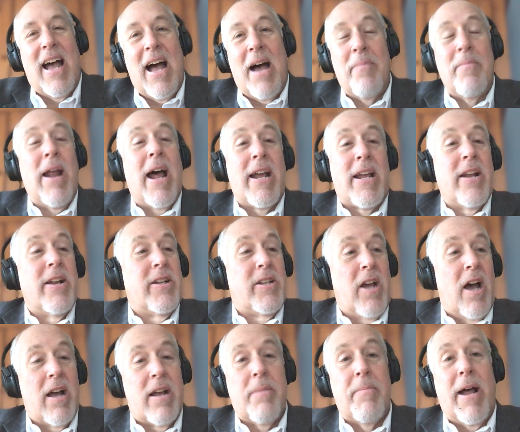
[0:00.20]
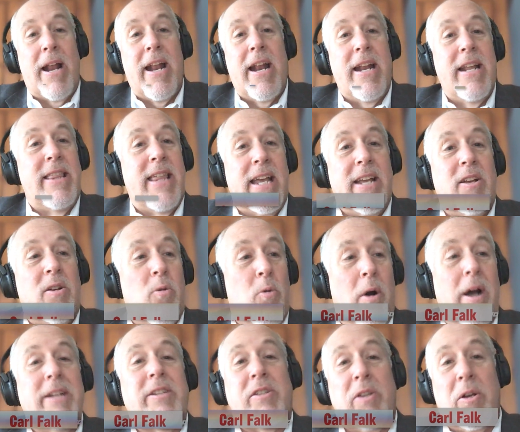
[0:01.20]
I'm not going to talk about anything
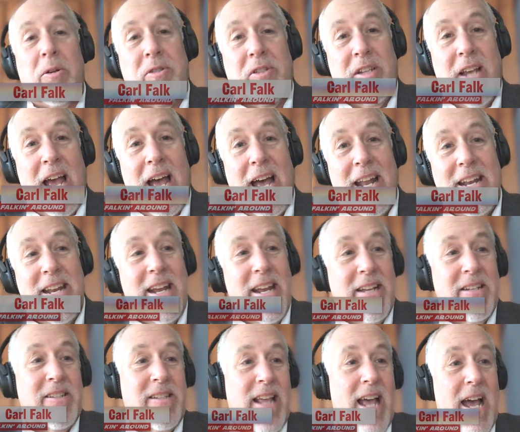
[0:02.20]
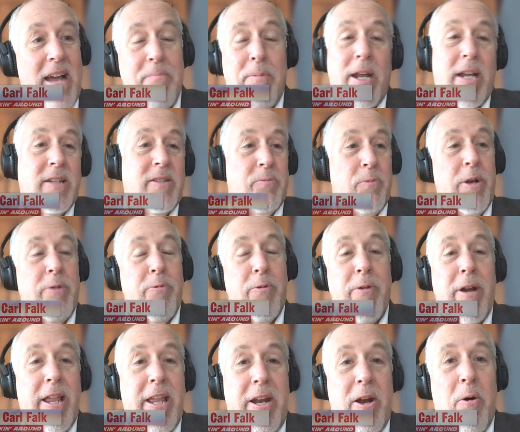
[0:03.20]
quite so sad as that because we
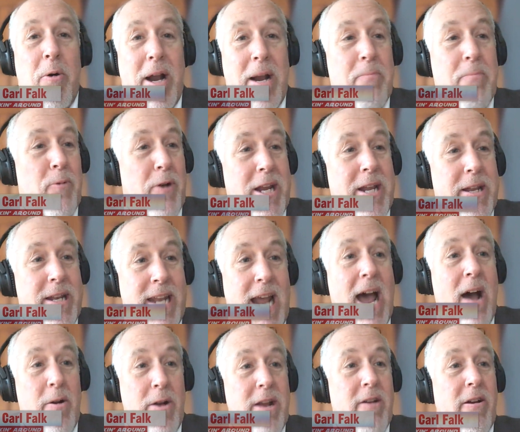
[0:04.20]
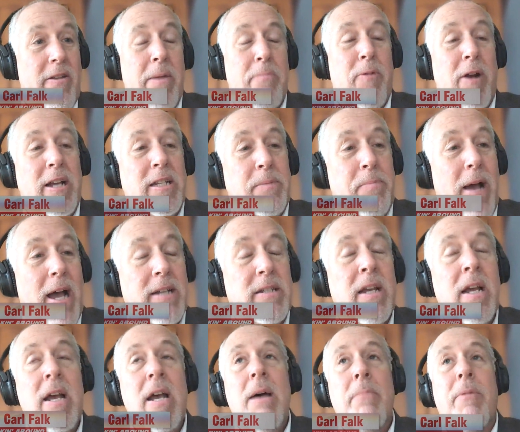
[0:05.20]
really don't want to bring you down here on the press
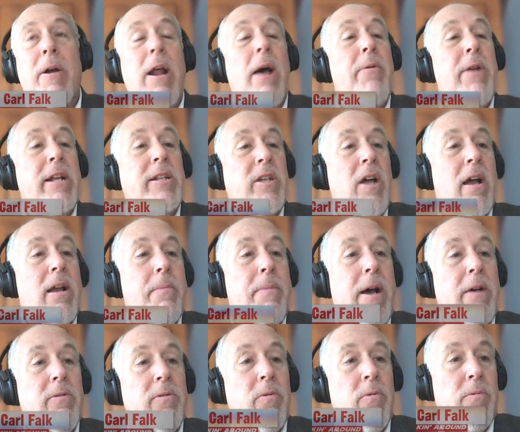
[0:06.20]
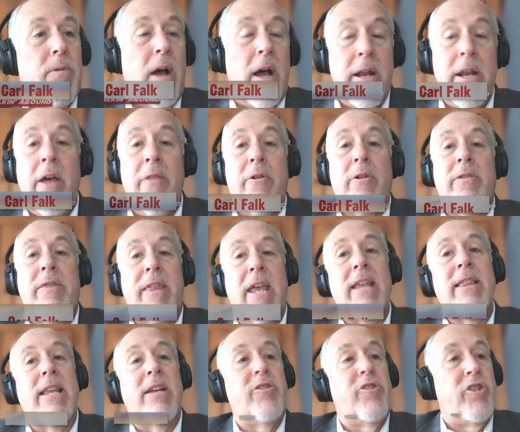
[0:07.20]
box. But I want to talk about another
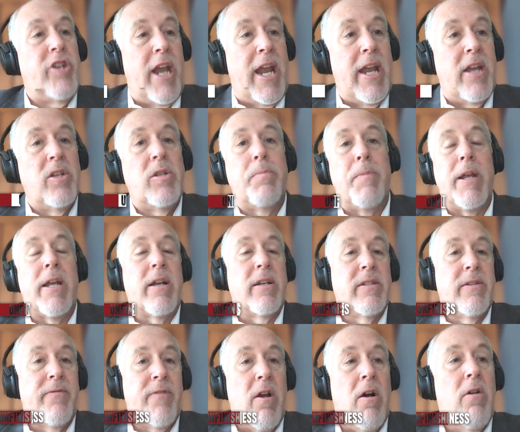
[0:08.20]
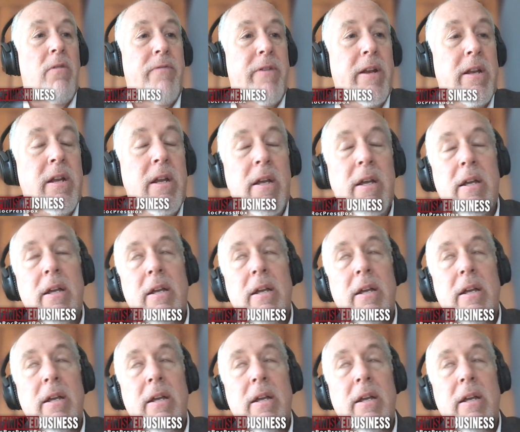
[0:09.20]
thing that changed because of COVID.